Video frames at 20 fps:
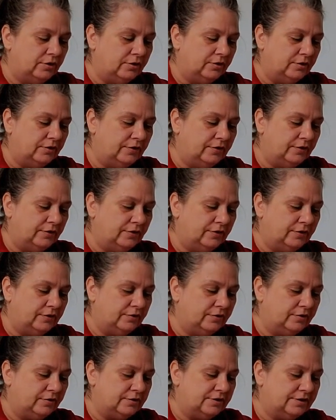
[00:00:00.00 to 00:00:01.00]
And then the
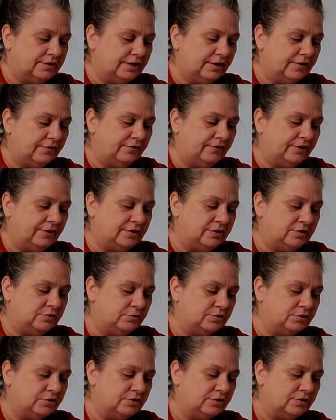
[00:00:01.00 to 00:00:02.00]
second phase
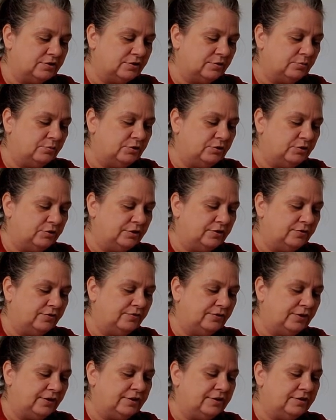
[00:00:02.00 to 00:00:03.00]
was the building
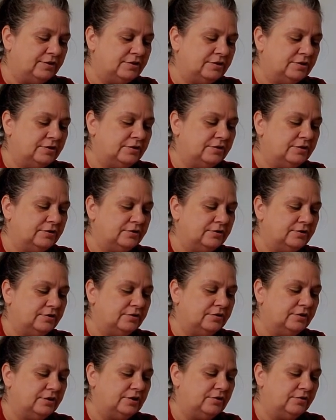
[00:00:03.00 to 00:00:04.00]
phase,
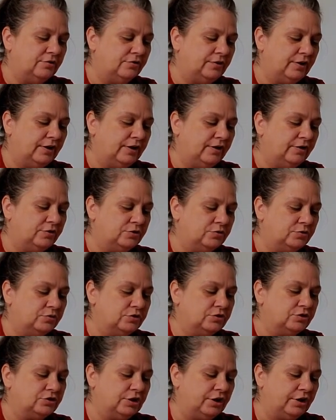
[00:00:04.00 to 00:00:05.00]
either the house or the
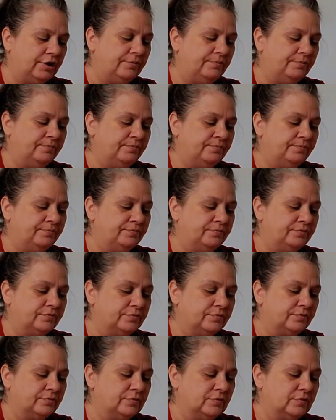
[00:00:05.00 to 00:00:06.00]
shop,
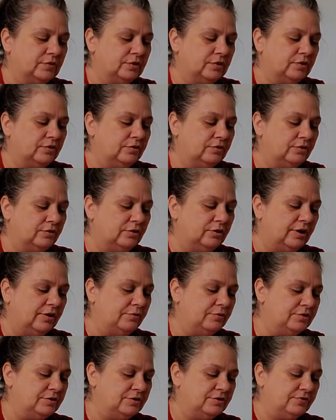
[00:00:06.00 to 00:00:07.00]
and that
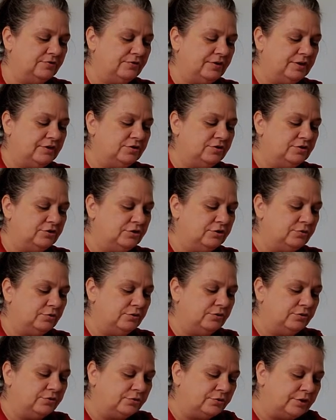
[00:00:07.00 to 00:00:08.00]
was phase 2
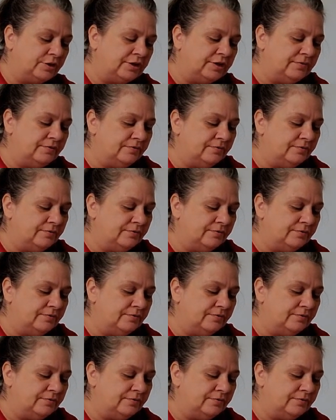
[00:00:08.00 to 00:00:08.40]
and 3.